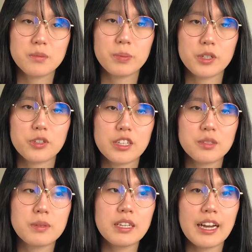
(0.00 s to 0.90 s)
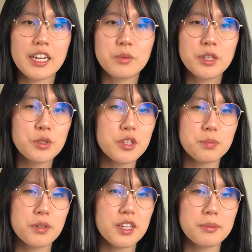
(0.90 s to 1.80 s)
but trust me, I went through this
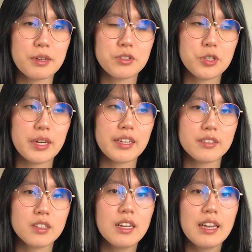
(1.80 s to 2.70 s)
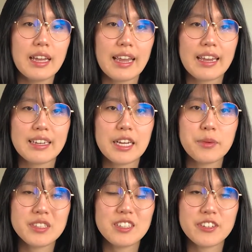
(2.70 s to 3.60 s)
book in about 2 days, and I
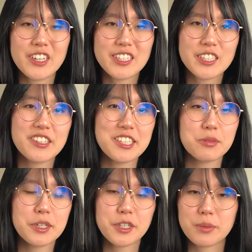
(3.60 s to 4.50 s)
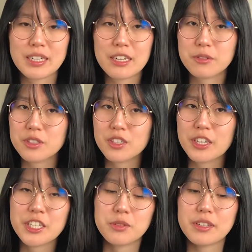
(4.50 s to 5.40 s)
wasn't a very serious reader when I was
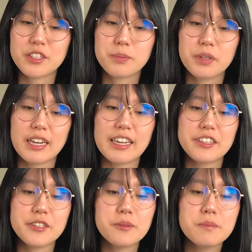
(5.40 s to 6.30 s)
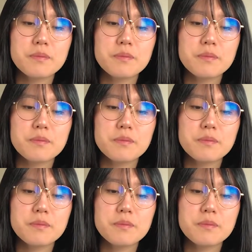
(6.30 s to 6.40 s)
starting to read this book either.